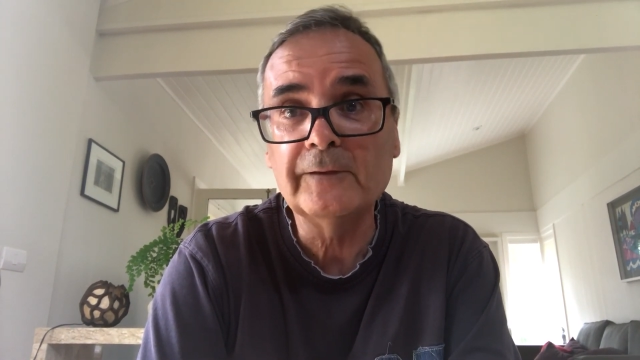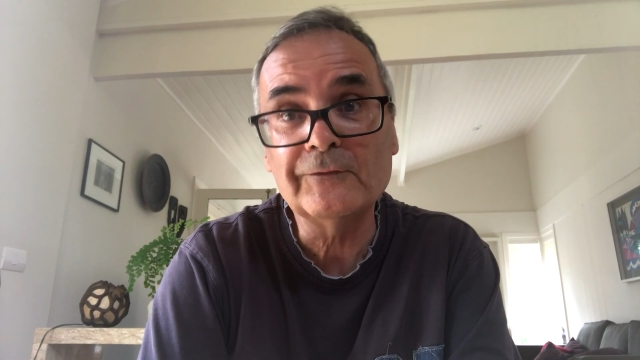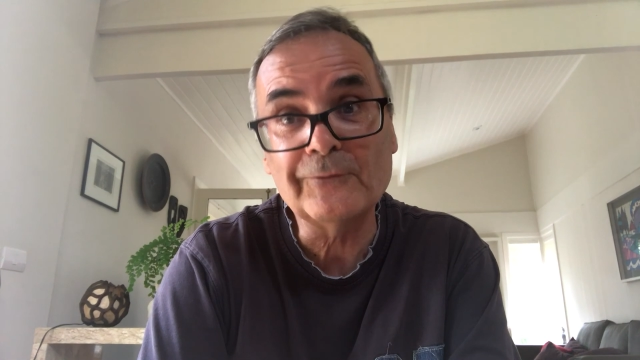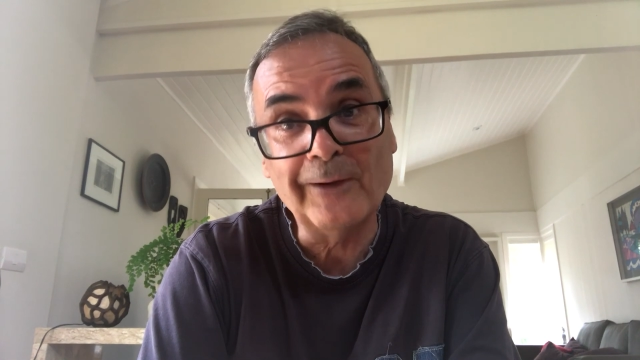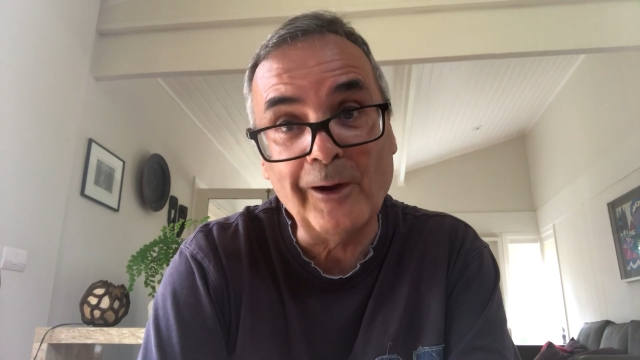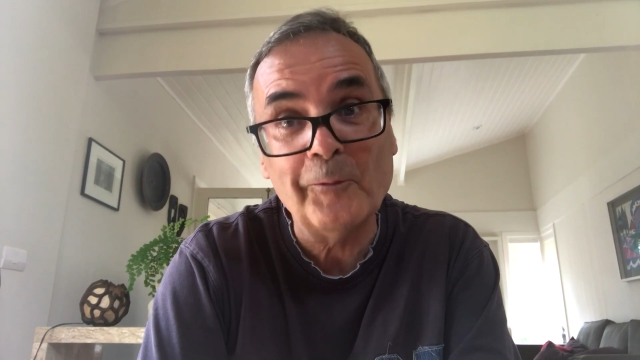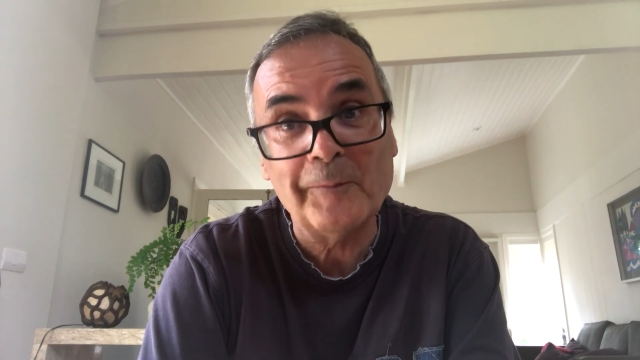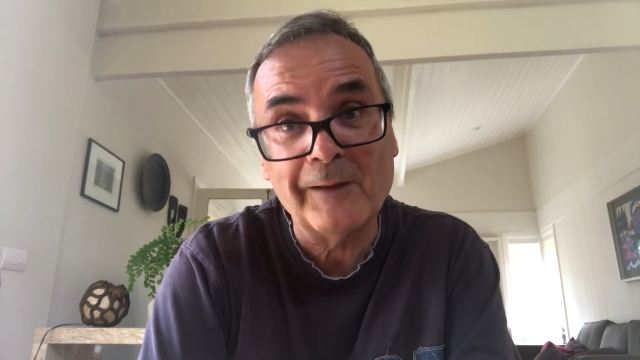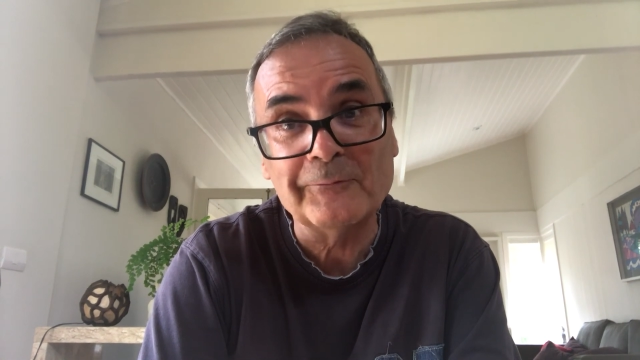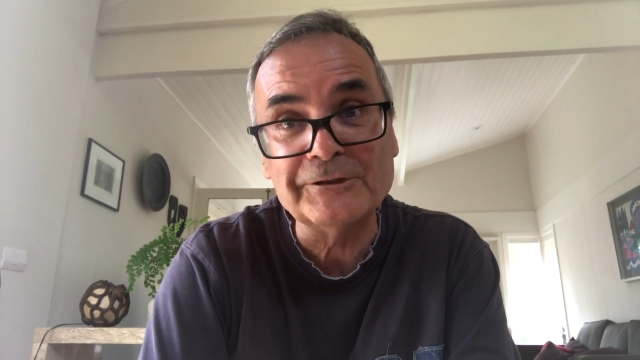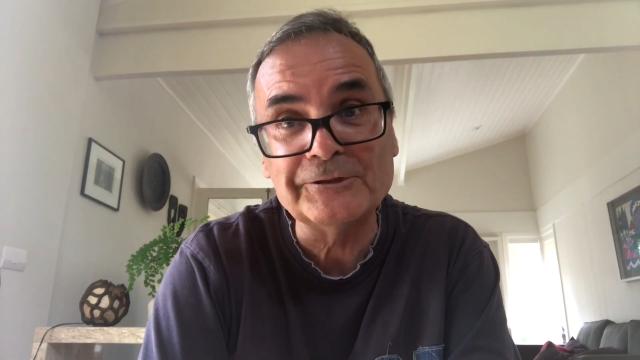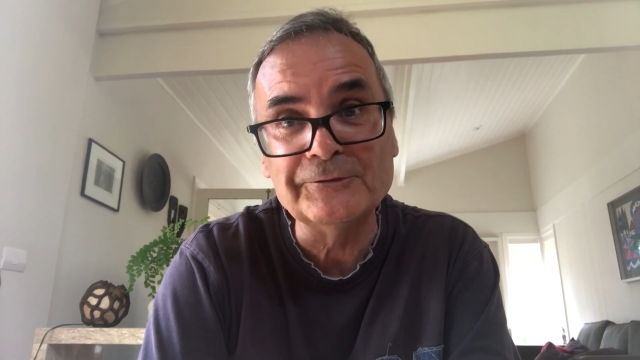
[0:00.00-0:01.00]
So I hope that
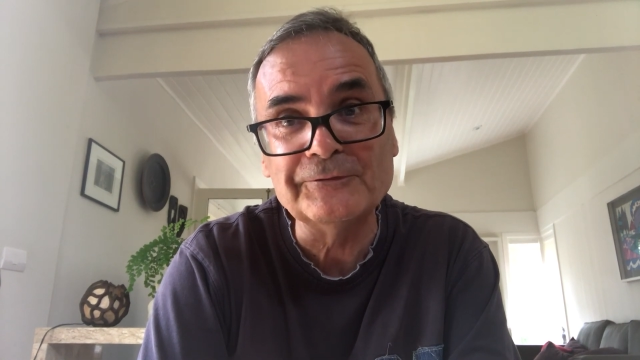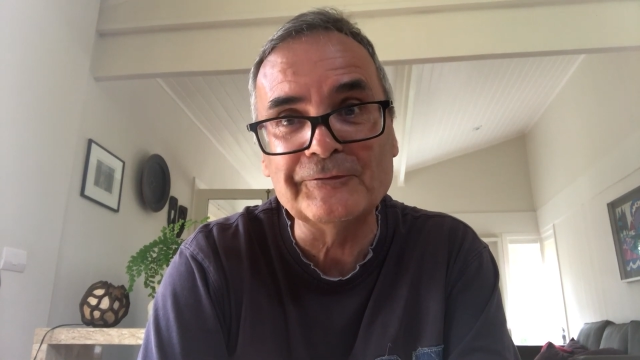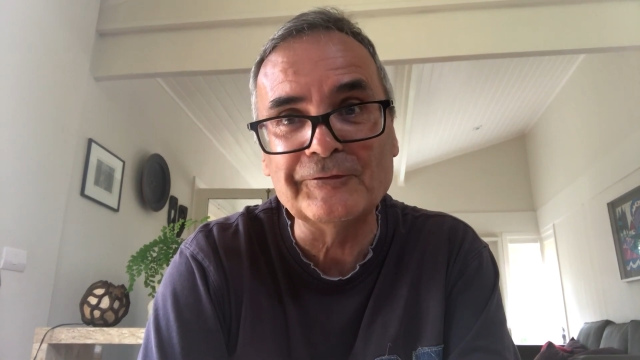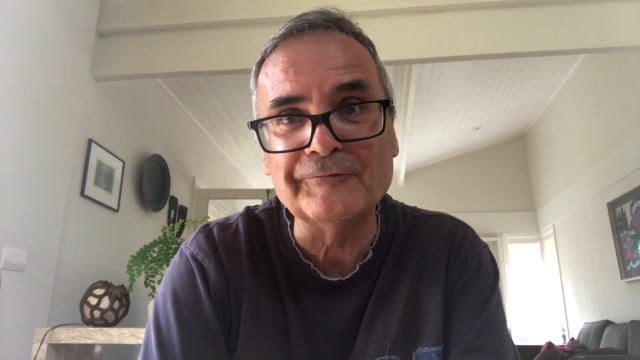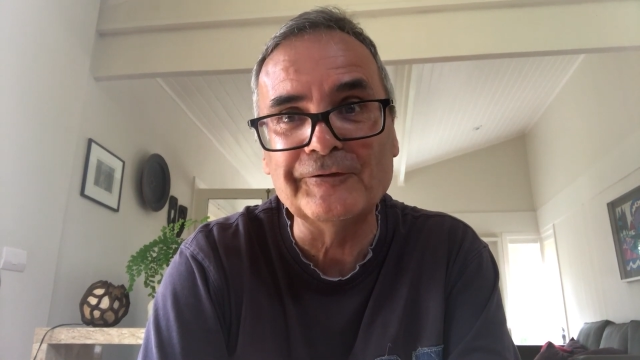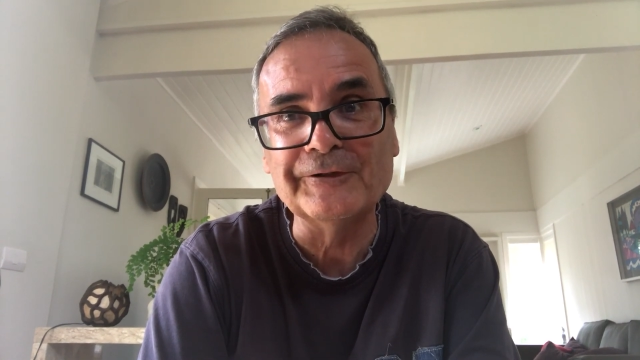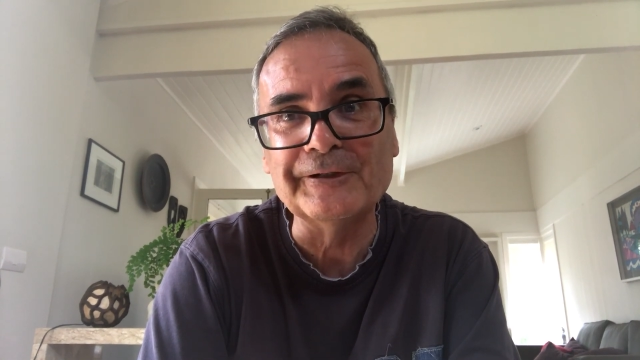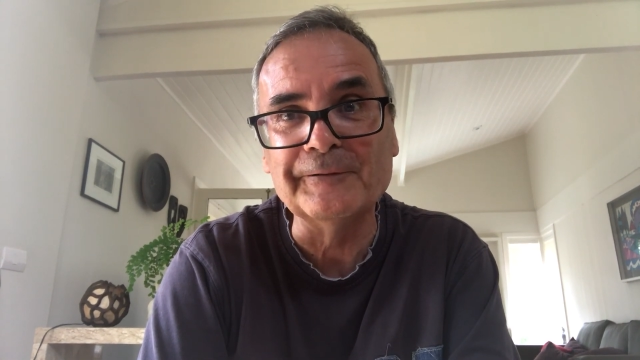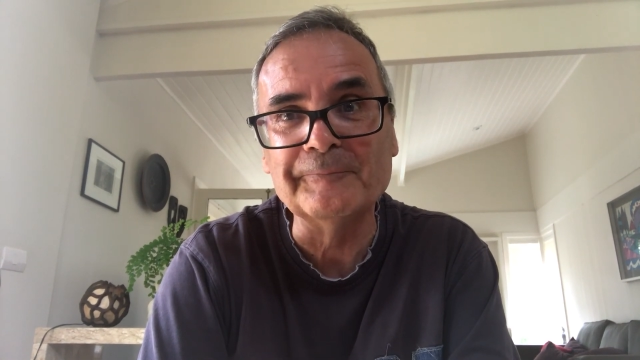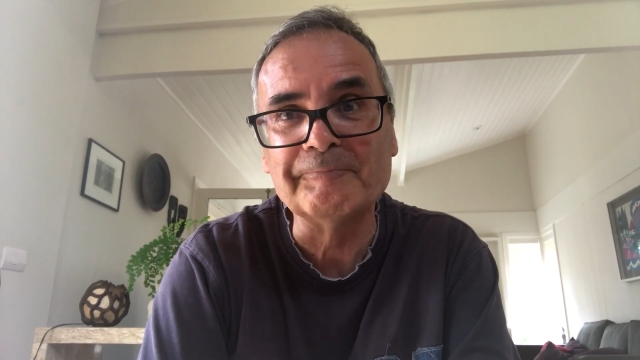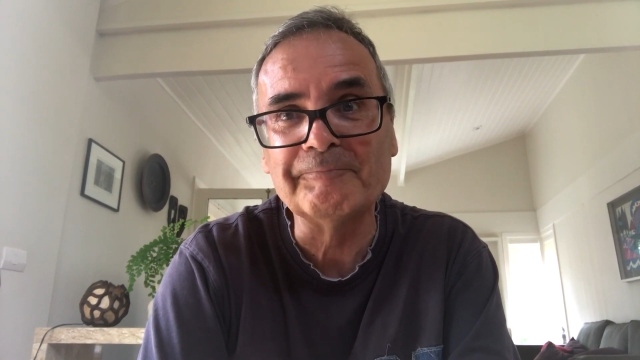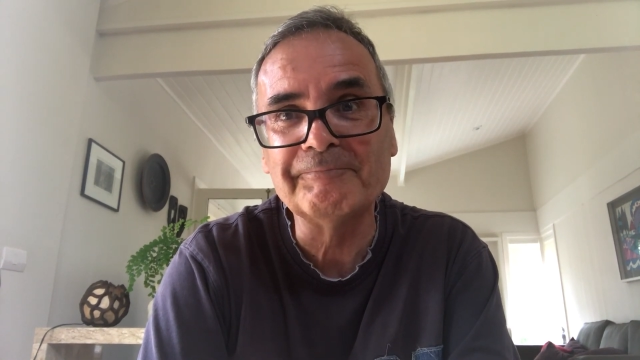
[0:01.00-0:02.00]
was useful for
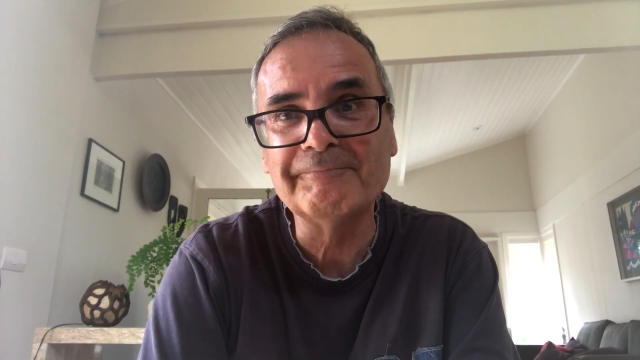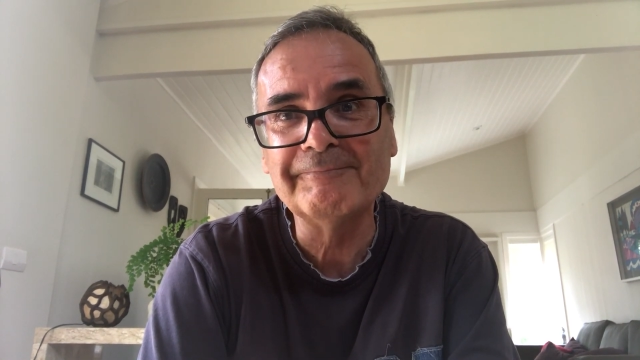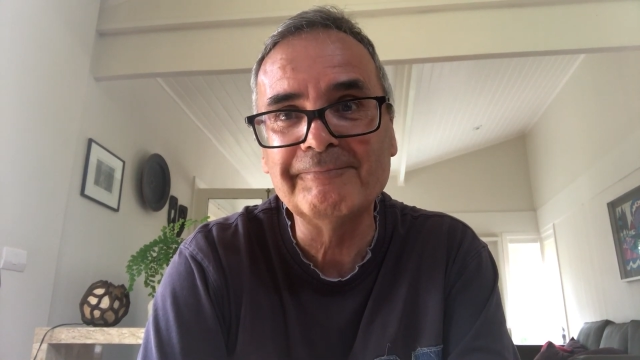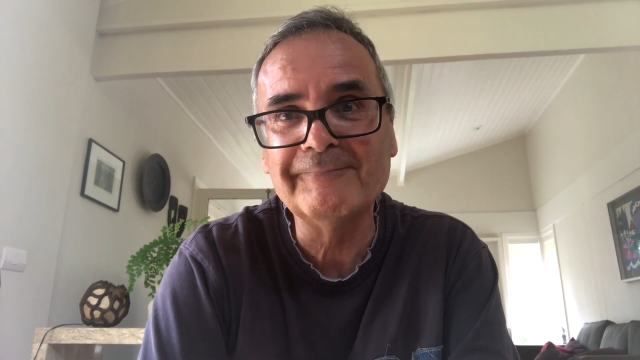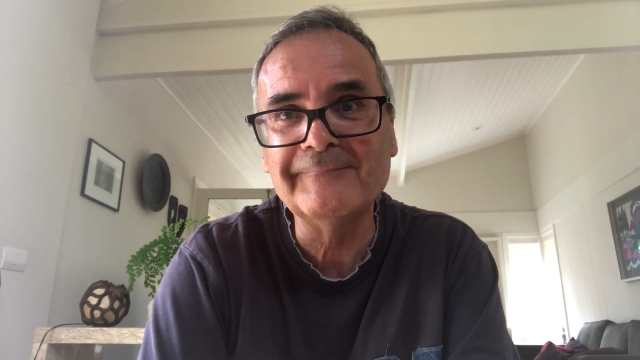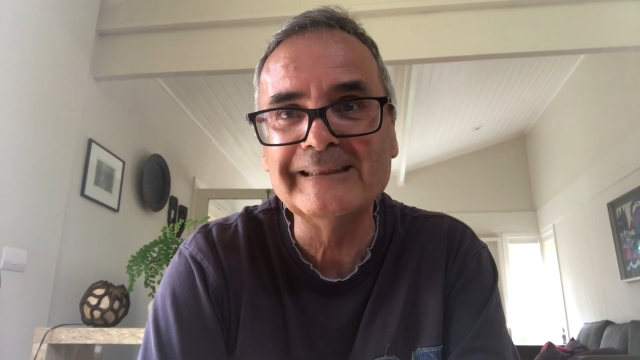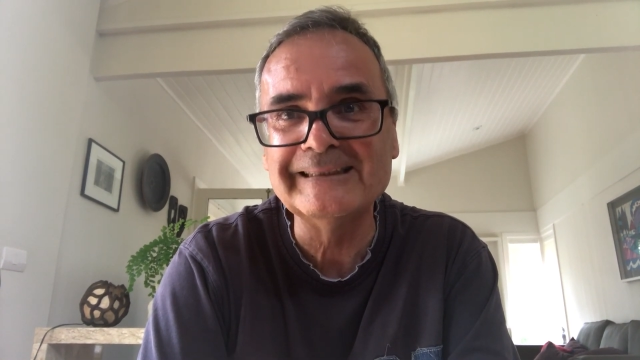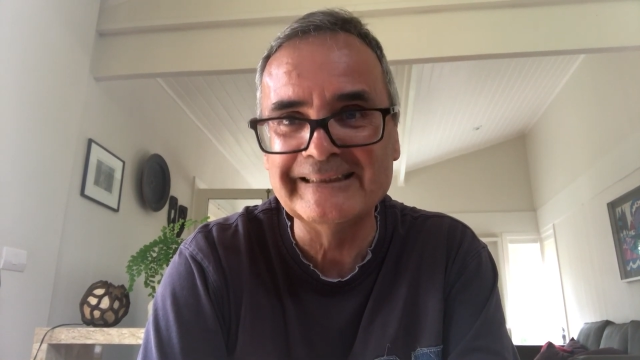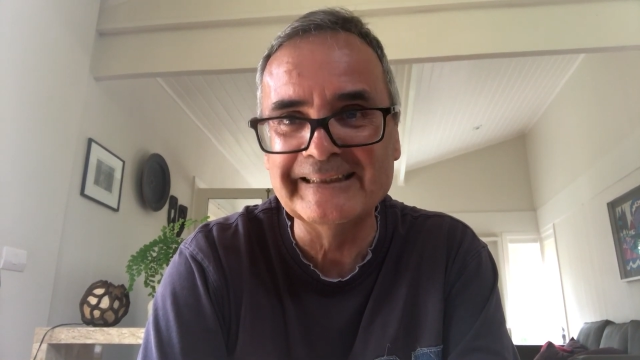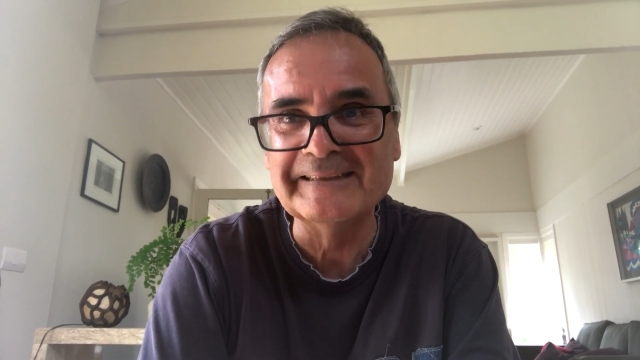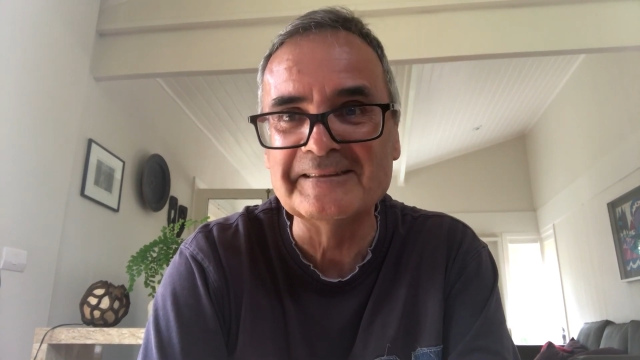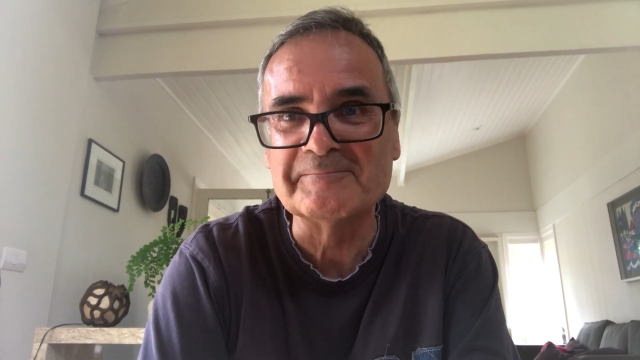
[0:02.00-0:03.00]
you.
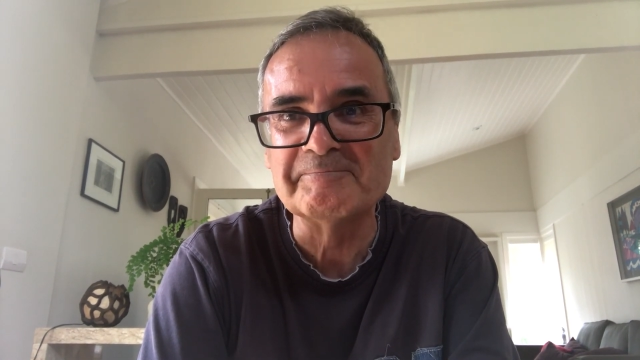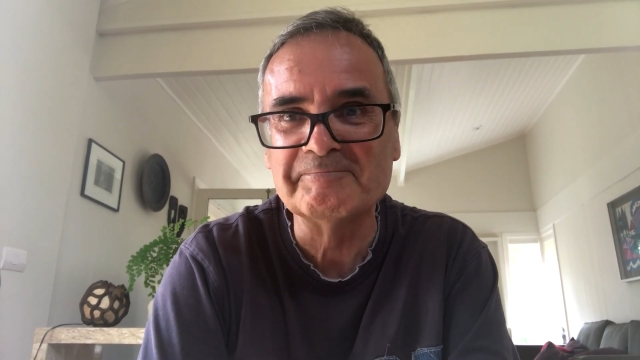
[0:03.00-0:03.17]
Cheers.